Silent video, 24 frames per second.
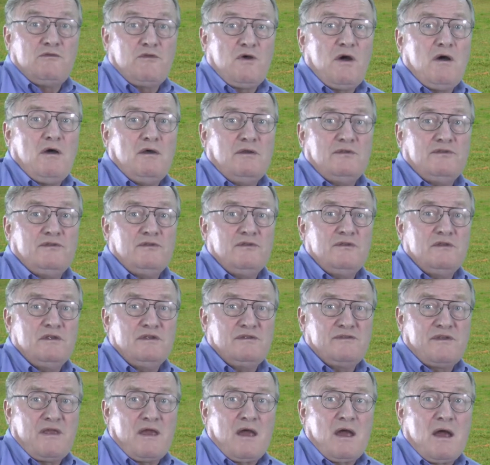France,
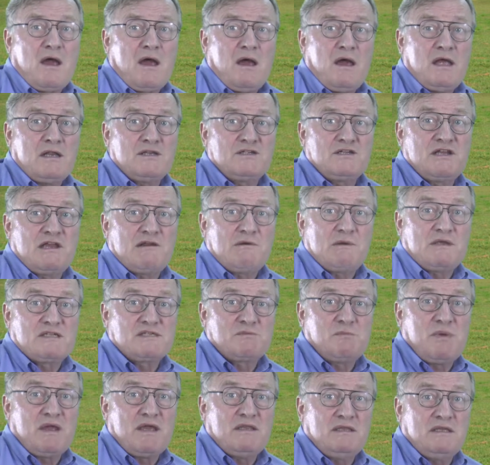Tunisia, Algeria,
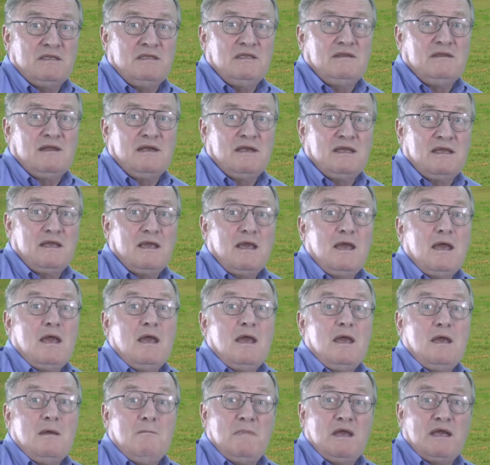Spain and Italy
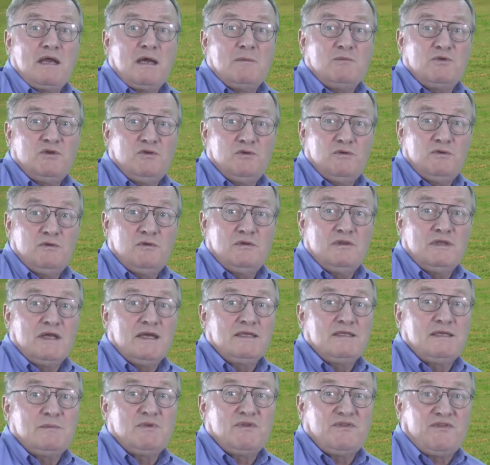make up to
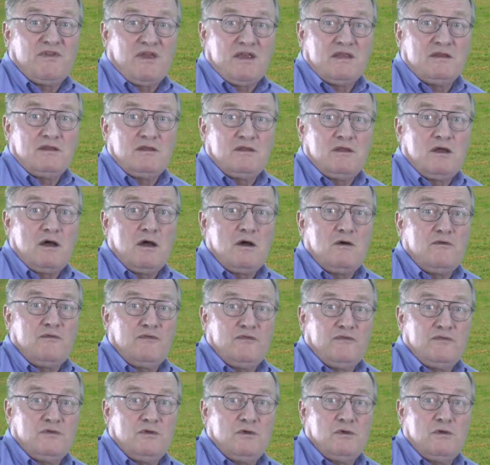90%
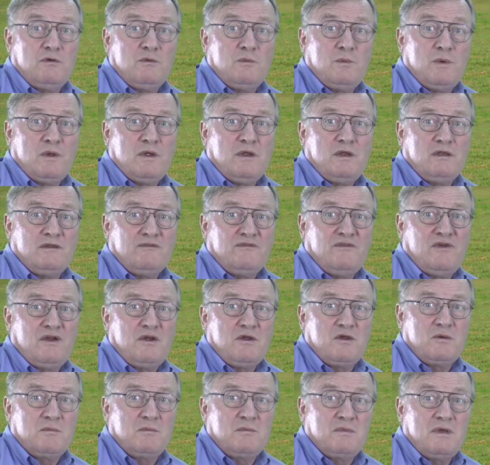of the world
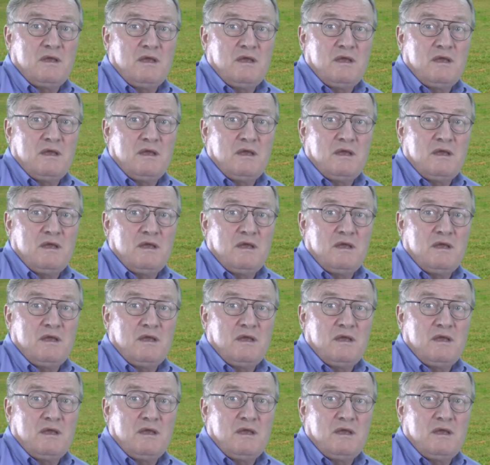volume.